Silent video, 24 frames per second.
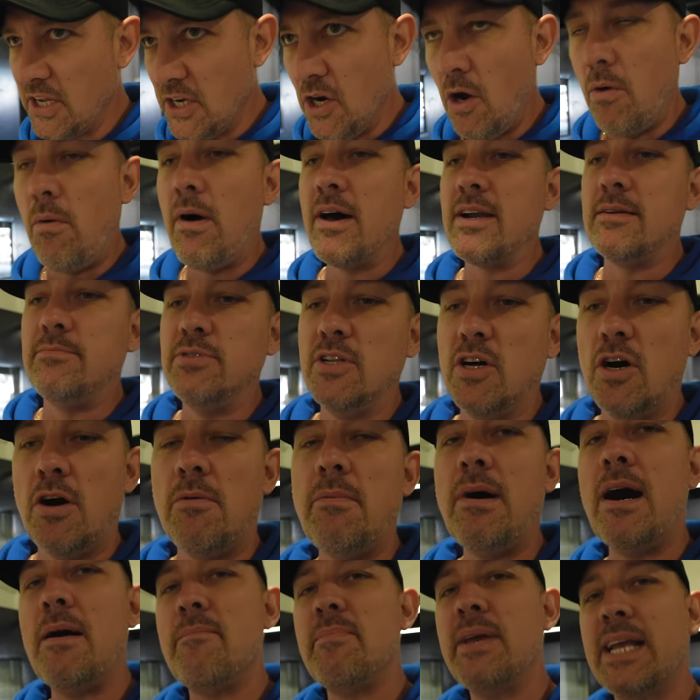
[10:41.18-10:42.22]
You don't want to blow
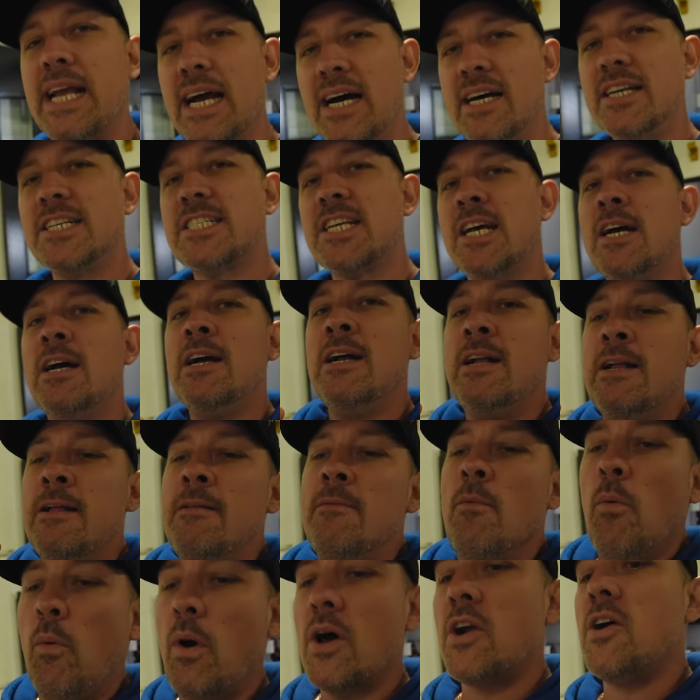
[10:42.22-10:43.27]
them up because
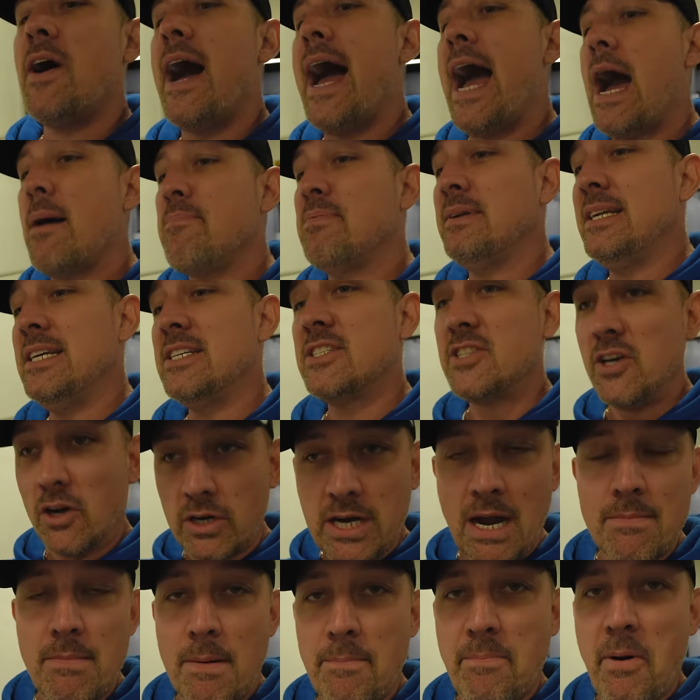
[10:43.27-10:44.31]
what'll happen is they'll
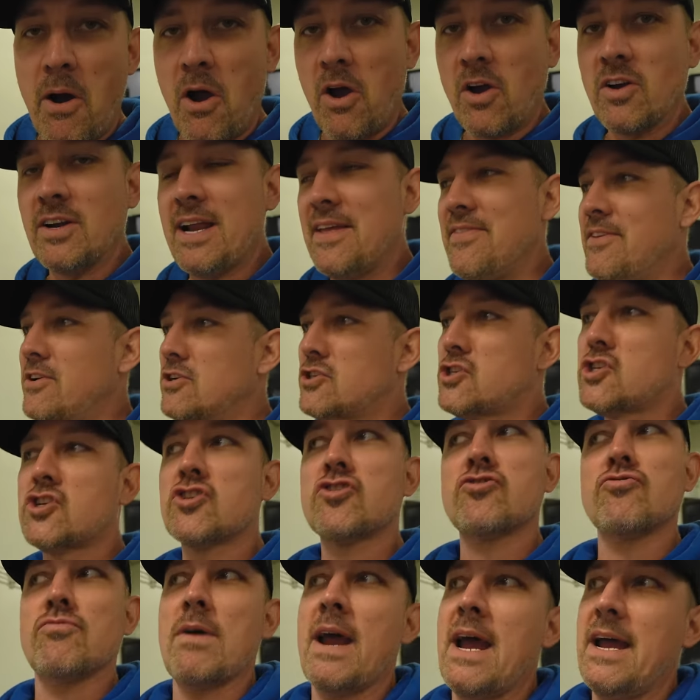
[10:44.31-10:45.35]
come apart and they'll
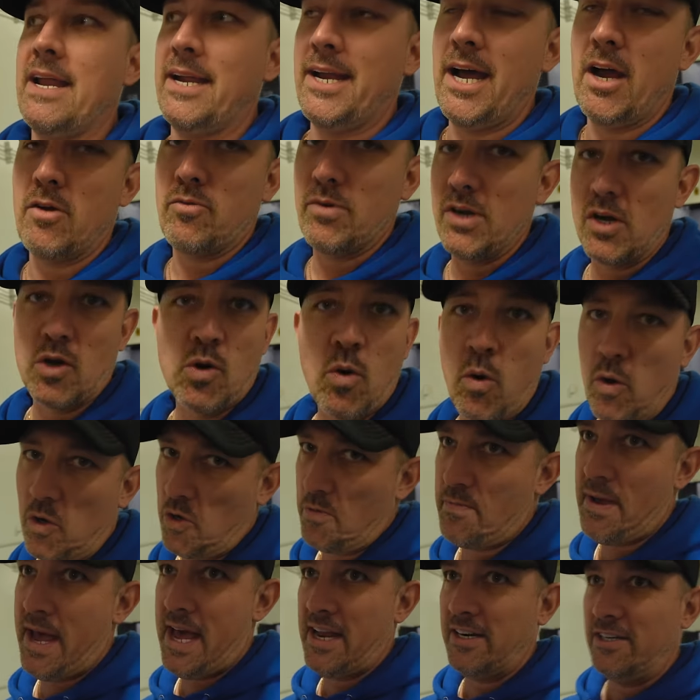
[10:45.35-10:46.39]
shred a rear
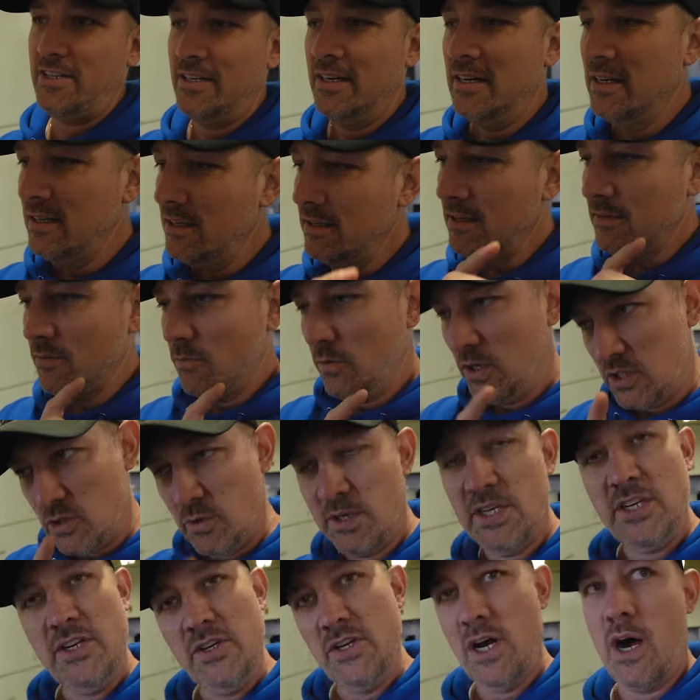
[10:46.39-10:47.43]
quarter panel, which
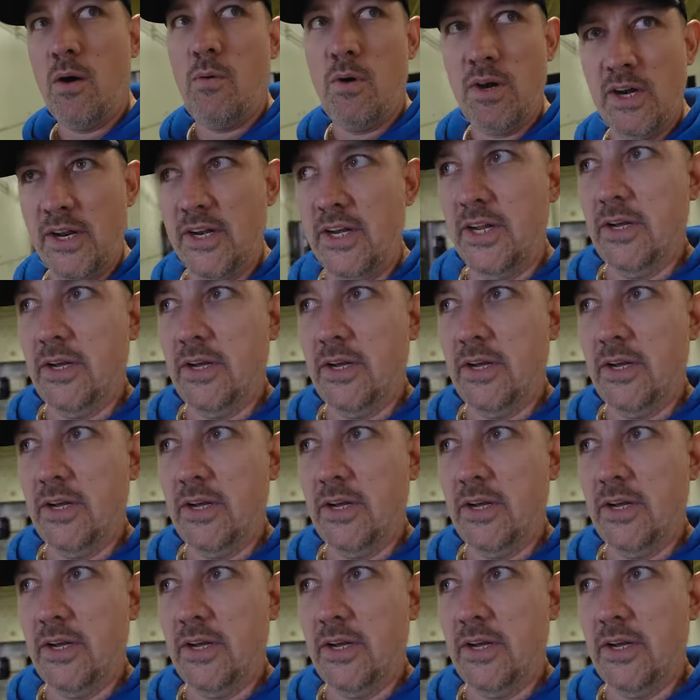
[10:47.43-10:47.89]
we do not want